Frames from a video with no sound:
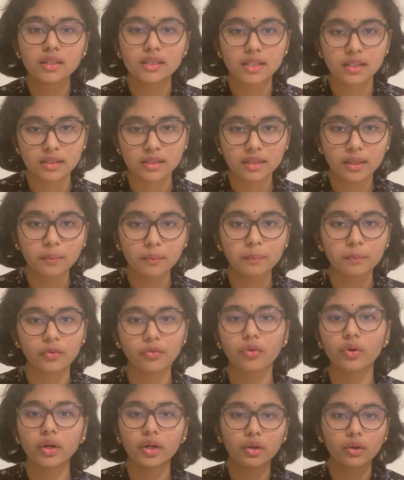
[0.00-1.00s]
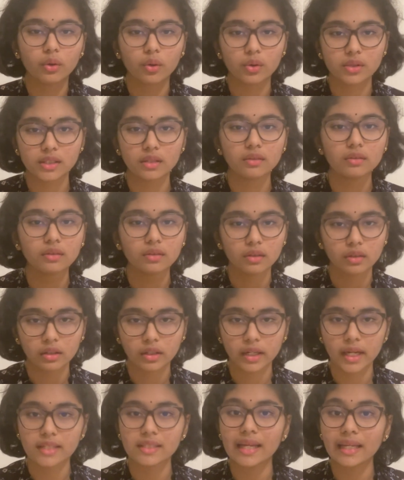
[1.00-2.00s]
system before it goes and
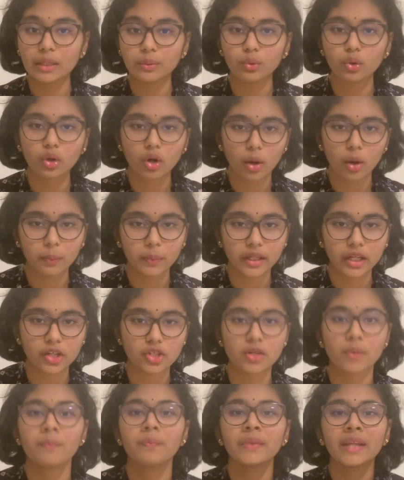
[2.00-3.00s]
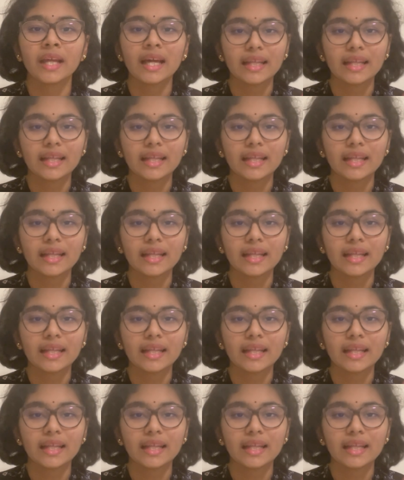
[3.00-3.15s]
creates any more complication.